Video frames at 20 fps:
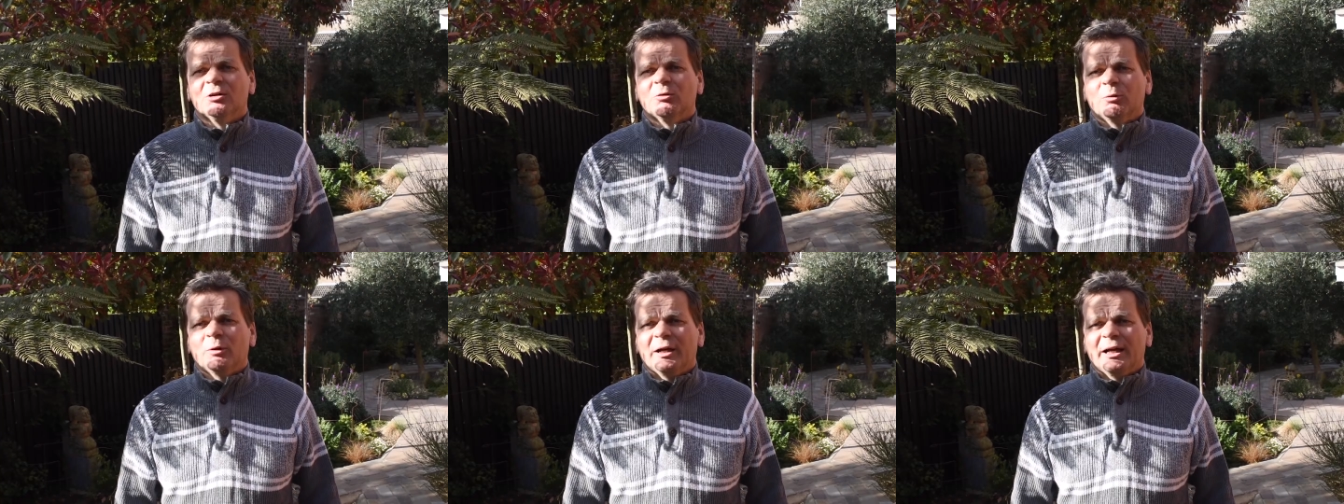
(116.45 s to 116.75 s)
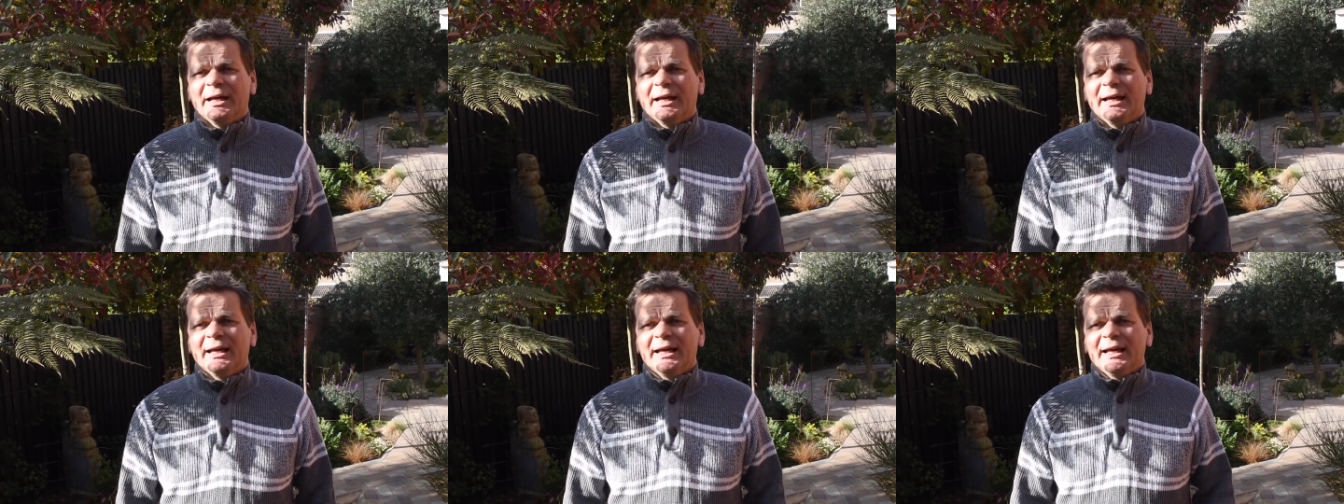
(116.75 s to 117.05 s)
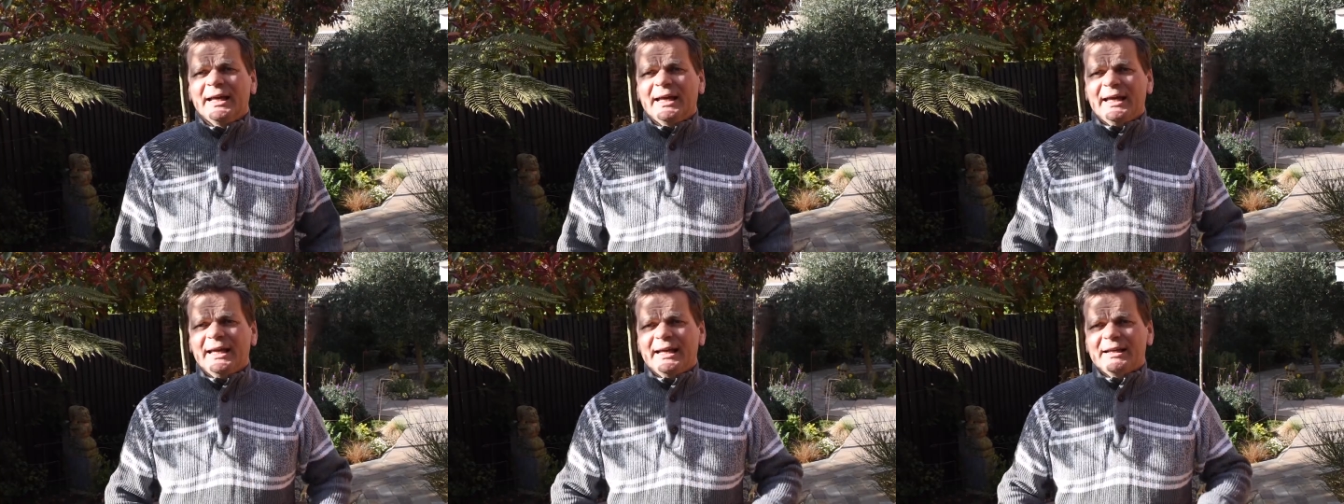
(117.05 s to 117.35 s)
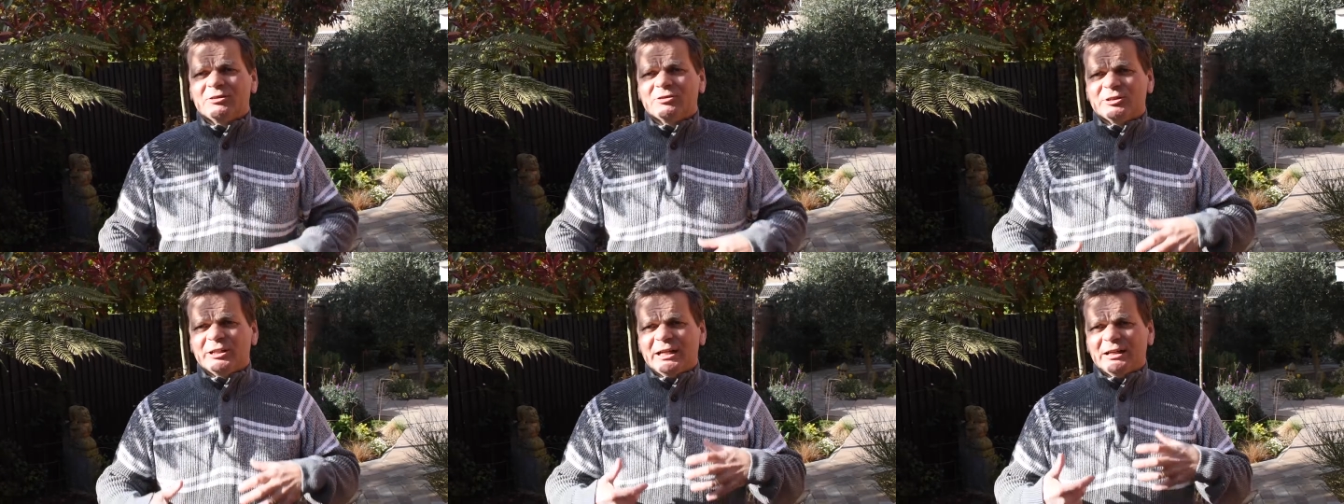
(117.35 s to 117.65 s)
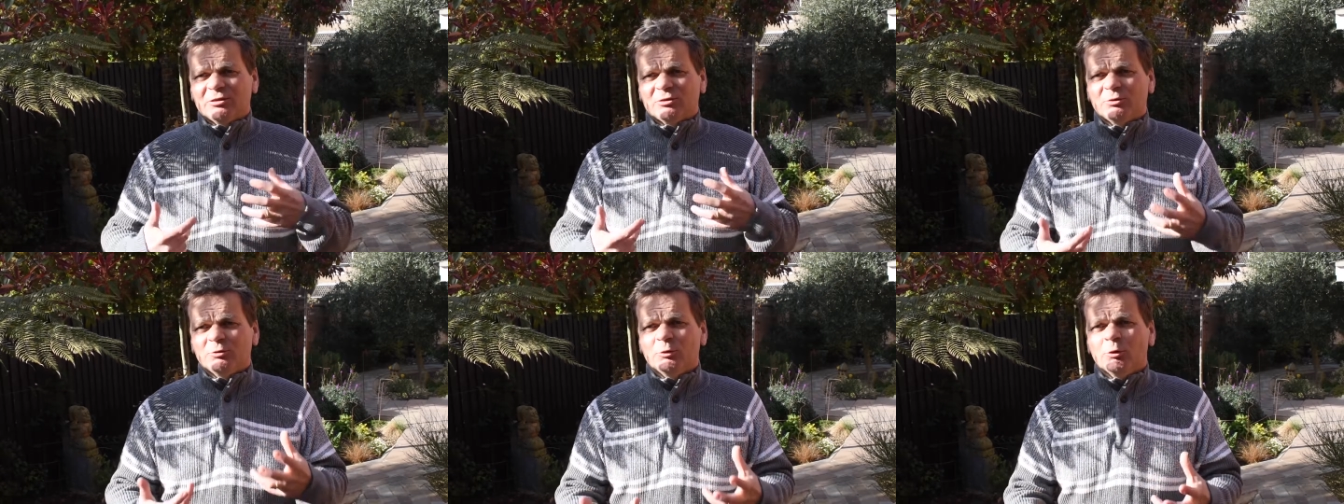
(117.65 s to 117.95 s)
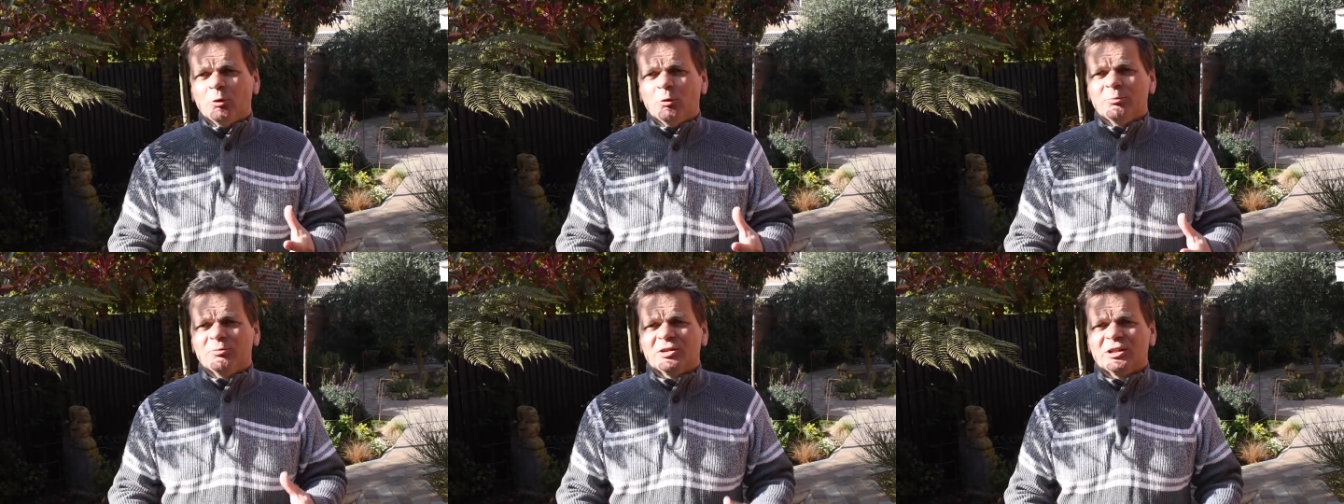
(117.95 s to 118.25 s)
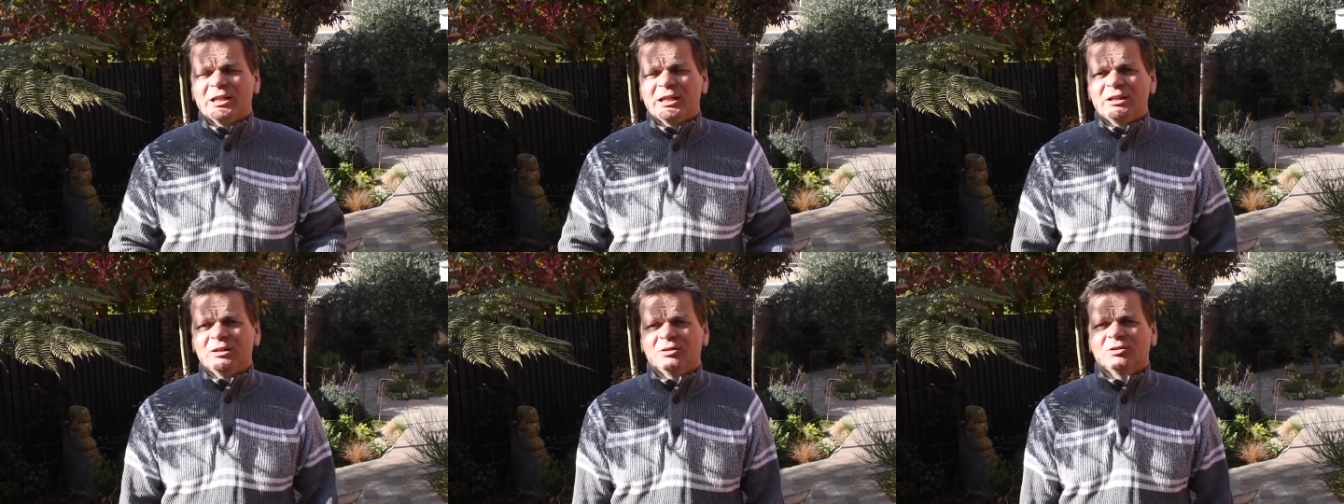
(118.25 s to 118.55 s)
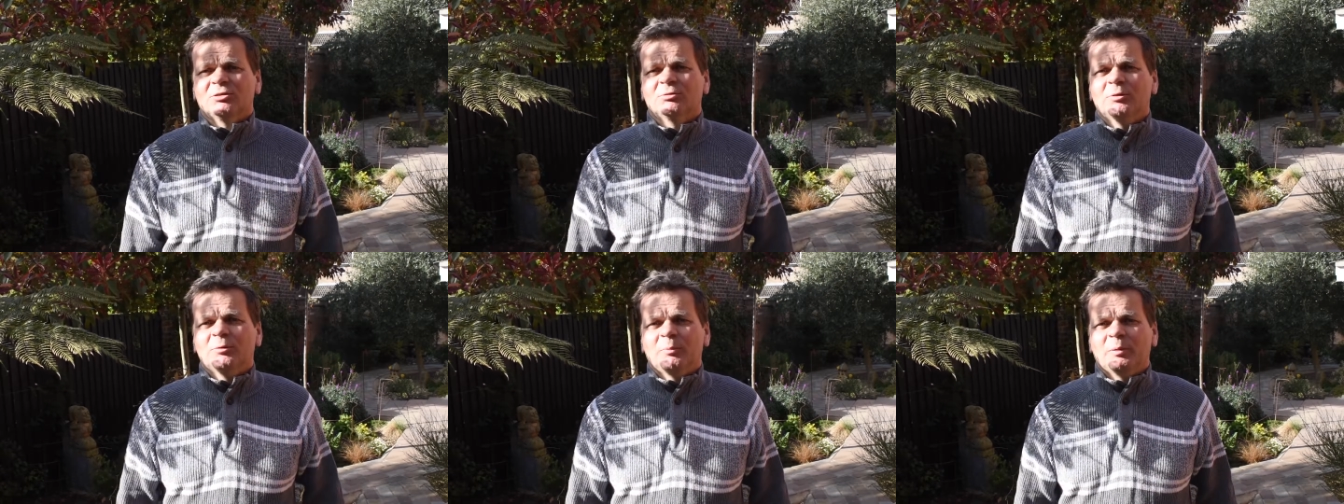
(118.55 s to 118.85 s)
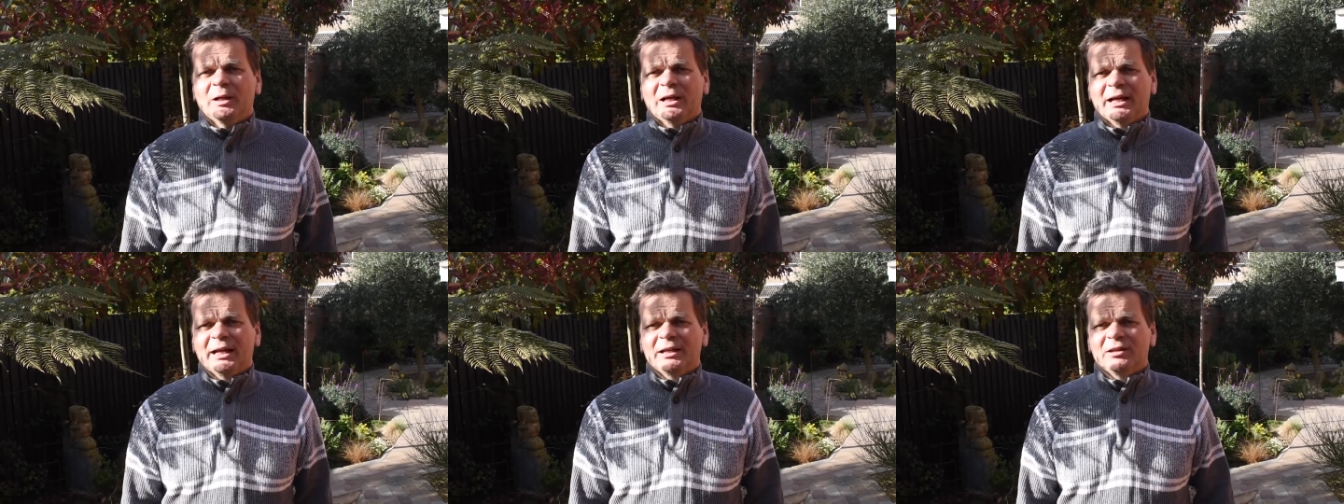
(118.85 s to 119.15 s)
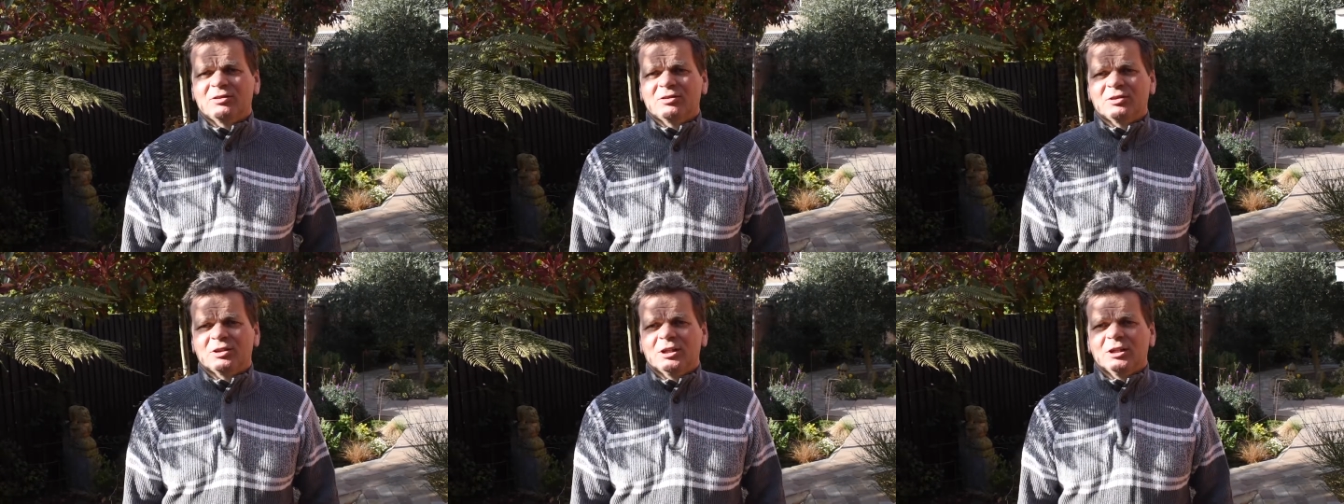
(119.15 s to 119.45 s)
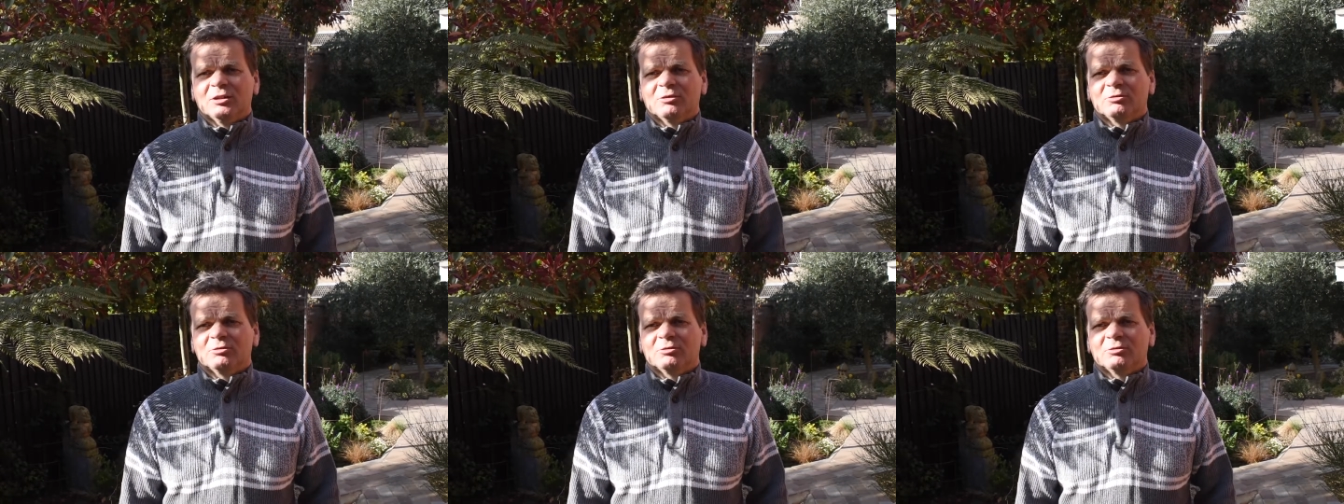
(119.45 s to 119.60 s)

where it transforms it into the place